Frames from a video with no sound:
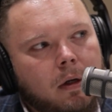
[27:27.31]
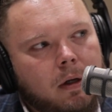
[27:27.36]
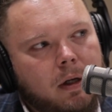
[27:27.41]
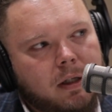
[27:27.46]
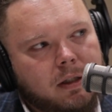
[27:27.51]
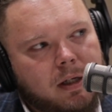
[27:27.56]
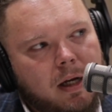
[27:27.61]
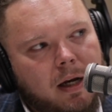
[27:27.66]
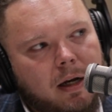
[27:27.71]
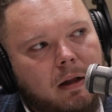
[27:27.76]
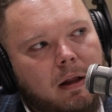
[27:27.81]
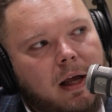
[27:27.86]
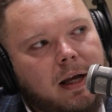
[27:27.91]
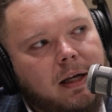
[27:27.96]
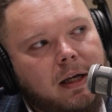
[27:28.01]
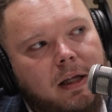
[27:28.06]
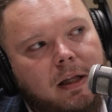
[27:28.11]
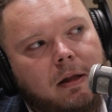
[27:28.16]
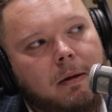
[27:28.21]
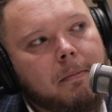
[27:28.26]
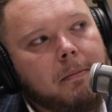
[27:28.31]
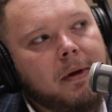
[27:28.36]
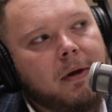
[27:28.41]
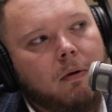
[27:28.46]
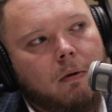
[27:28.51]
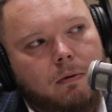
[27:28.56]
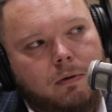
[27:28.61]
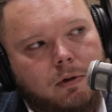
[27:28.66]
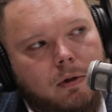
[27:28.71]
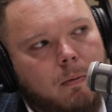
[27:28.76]
is kind of like in the
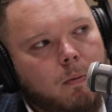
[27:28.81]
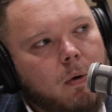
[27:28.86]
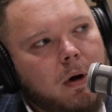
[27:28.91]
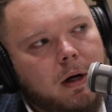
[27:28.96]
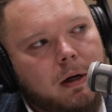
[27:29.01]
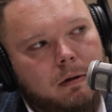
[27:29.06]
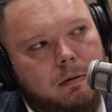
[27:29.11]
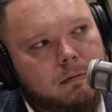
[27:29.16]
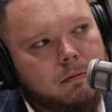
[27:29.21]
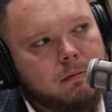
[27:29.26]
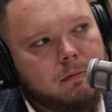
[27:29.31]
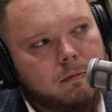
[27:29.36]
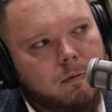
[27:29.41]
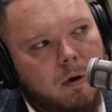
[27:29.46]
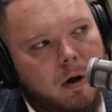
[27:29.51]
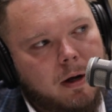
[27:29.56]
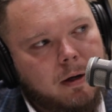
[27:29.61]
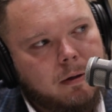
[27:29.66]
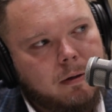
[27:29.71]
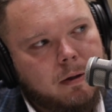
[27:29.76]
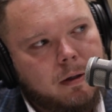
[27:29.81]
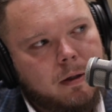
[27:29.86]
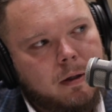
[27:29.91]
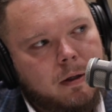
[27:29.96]
middle somewhere, right?